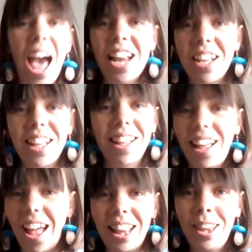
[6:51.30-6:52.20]
And
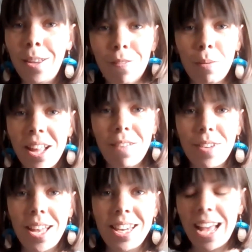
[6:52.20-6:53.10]
I love the way
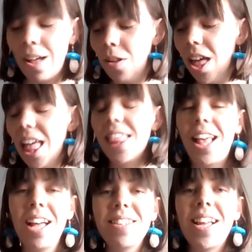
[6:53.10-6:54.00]
they've turned out.
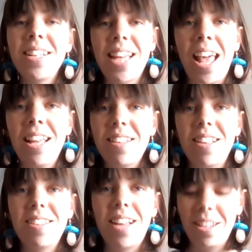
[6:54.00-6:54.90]
They are size 8, so
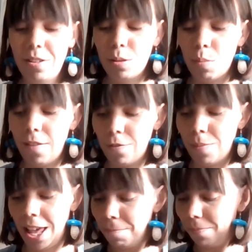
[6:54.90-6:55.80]
they're slightly too small for
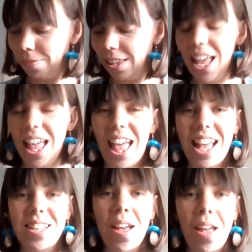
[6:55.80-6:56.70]
me.
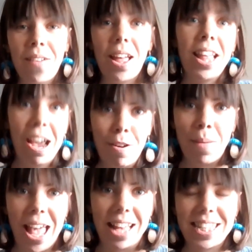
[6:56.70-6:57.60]
So they are on
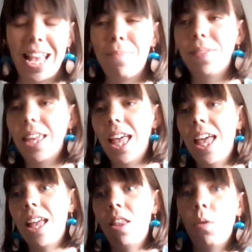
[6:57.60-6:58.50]
my Etsy,
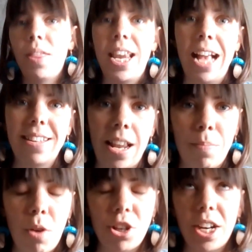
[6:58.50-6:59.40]
along with the next
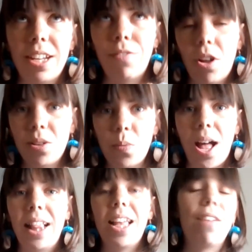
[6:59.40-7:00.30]
denim project I've got as
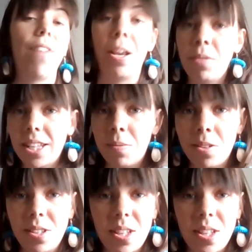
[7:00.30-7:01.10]
well, if anyone did want